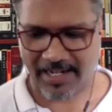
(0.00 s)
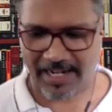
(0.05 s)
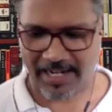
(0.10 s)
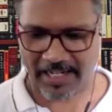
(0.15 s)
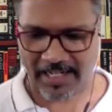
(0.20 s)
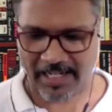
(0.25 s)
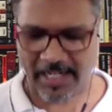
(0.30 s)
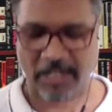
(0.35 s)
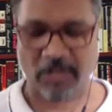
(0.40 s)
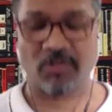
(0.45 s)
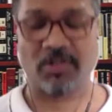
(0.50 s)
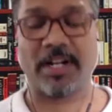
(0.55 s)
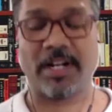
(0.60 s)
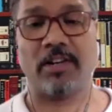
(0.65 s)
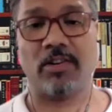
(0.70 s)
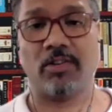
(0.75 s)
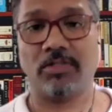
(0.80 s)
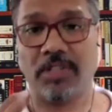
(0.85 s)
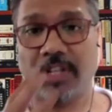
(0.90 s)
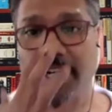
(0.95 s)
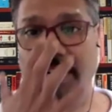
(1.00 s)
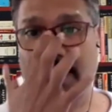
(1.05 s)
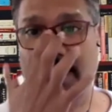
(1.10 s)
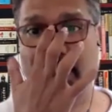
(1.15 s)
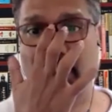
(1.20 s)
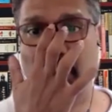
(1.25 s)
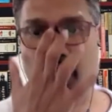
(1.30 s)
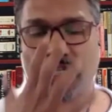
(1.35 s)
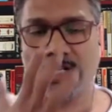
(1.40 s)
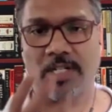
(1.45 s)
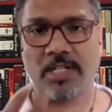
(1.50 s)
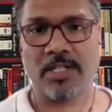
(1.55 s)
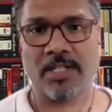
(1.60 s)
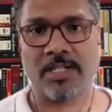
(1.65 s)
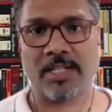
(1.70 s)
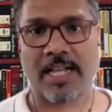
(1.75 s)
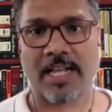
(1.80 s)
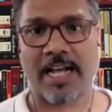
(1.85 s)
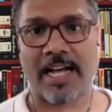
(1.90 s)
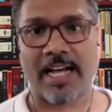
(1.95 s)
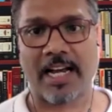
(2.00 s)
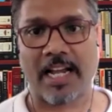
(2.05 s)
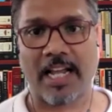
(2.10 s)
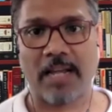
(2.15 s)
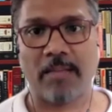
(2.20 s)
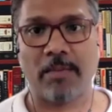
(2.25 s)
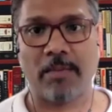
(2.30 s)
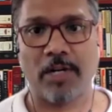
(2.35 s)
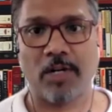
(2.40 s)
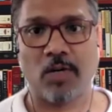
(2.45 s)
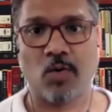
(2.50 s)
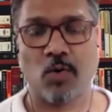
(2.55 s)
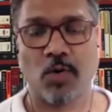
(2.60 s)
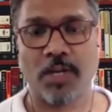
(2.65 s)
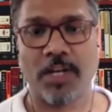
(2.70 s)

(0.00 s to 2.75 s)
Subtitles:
like you said, 3D engines are able to